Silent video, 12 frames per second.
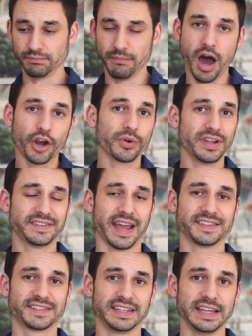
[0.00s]
moderate
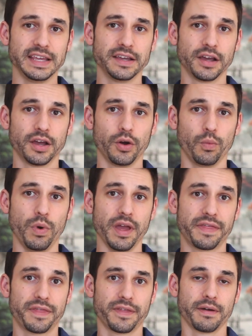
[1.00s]
intensity
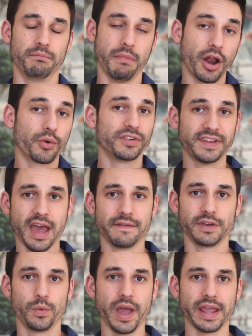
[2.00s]
with moderate to
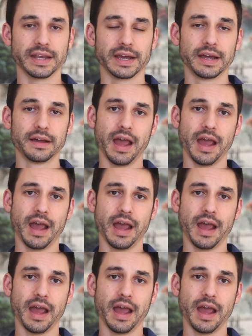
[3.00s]
heavy weight.